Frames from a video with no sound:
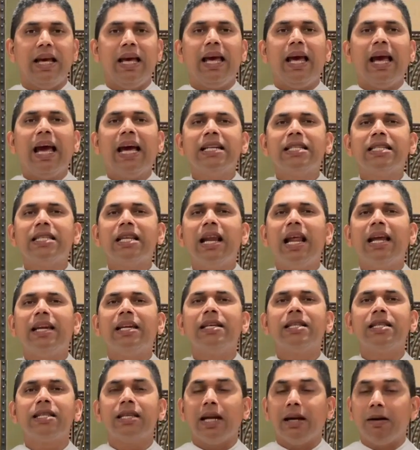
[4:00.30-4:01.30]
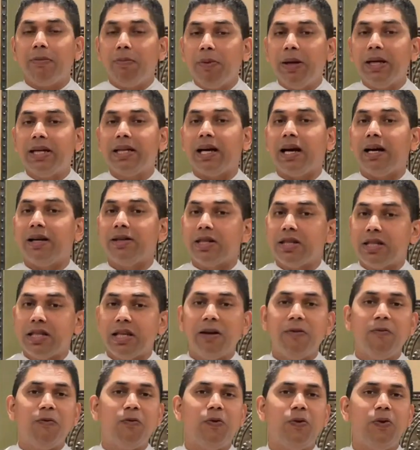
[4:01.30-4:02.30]
Hence, let us admit our
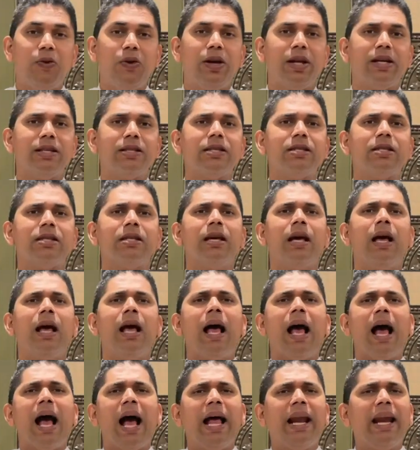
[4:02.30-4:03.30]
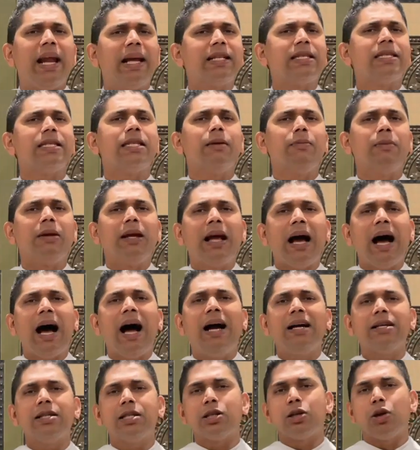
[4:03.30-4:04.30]
sinfulness and accept
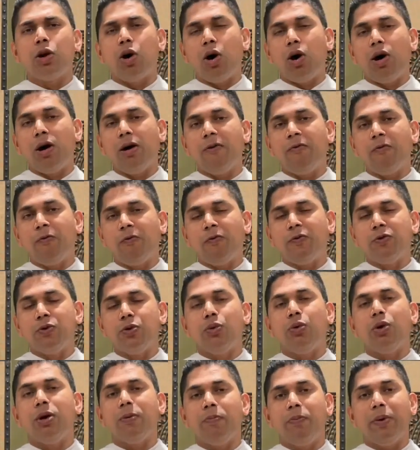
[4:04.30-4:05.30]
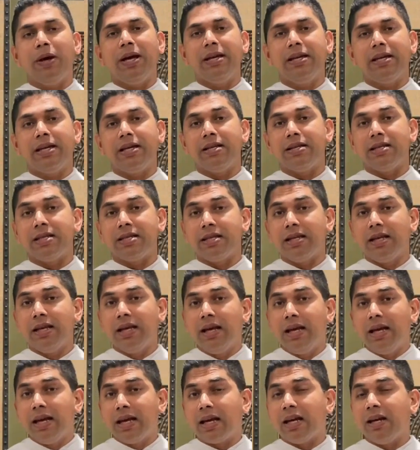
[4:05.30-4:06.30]
God's call to repentance,
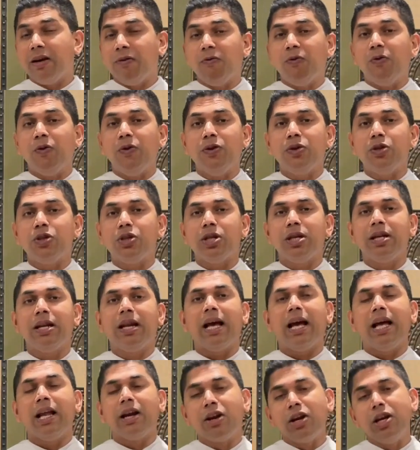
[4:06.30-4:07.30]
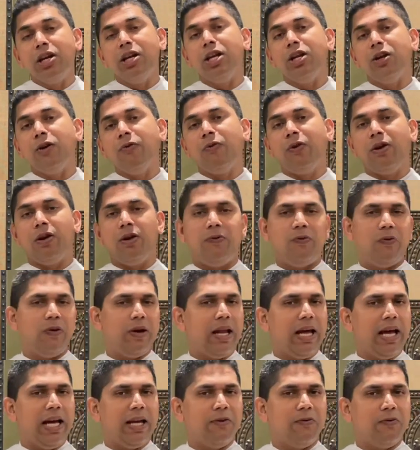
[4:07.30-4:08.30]
conversion and renewal of
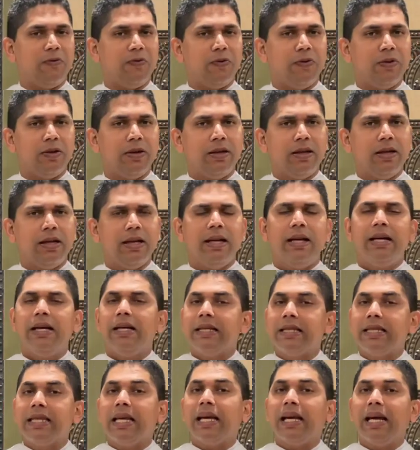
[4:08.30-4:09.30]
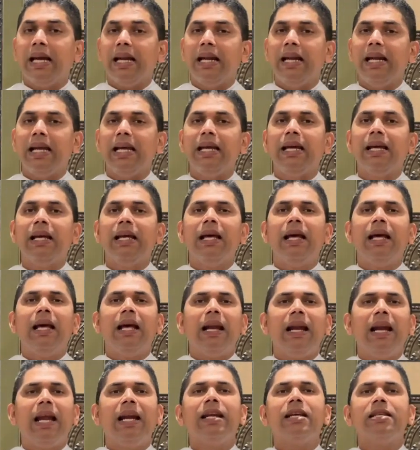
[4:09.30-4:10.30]
life. Secondly,
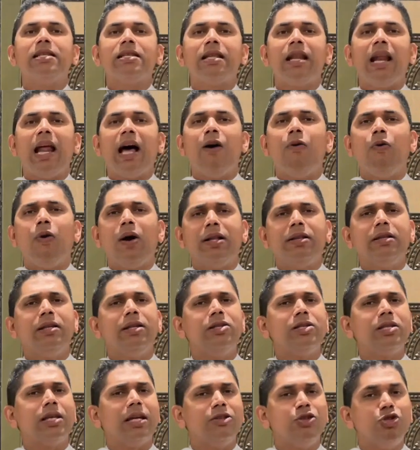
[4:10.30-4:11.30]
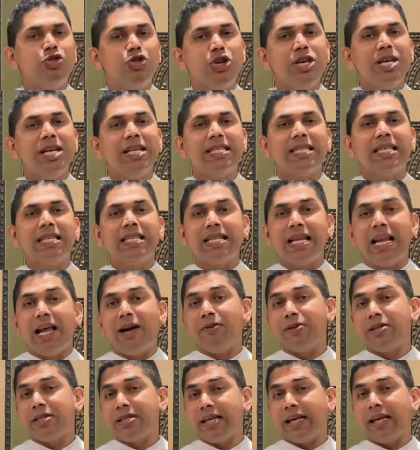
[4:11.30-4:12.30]
let us love others as Jesus
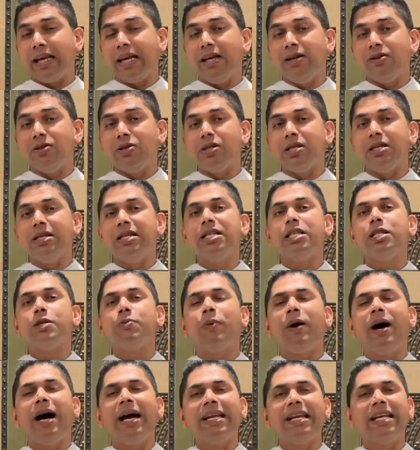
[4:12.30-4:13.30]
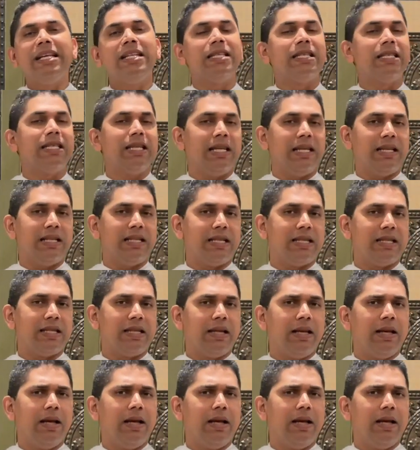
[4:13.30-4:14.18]
loves Zacchaeus despite his sins.